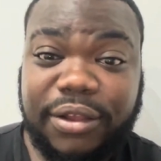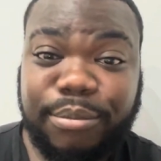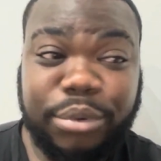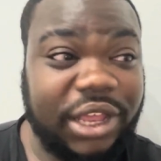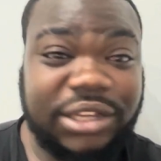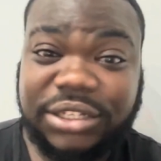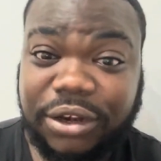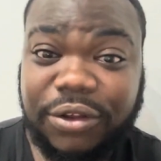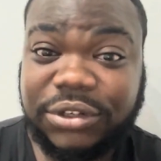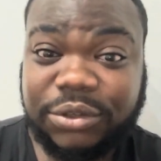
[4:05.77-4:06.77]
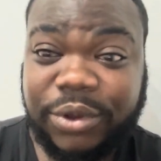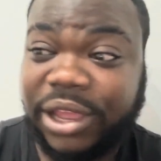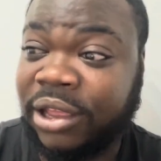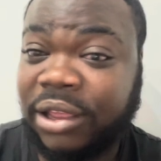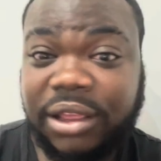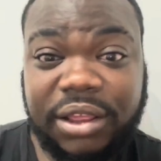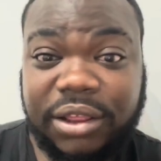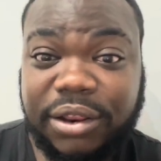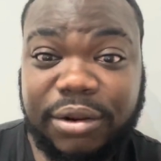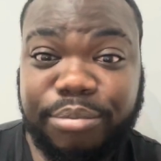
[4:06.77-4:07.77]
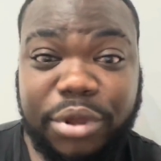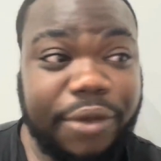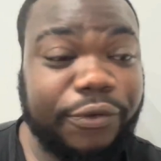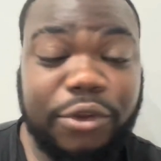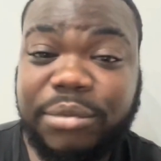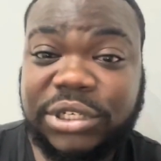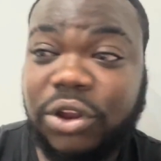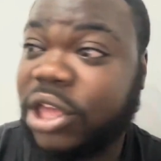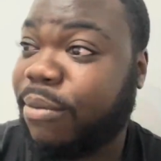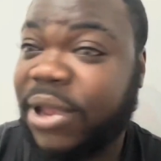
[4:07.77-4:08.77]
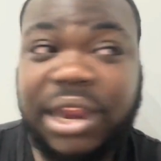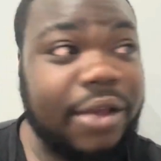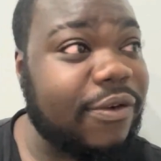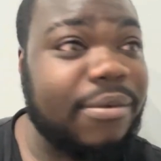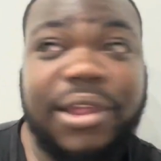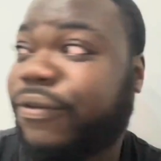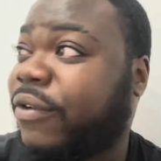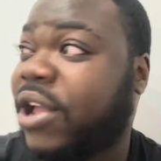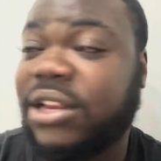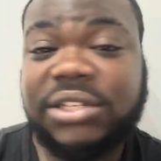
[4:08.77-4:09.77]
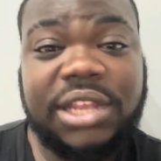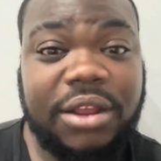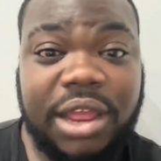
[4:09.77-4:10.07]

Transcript: But in Sloane Square, perfume is knocking man out from left, right, and centre.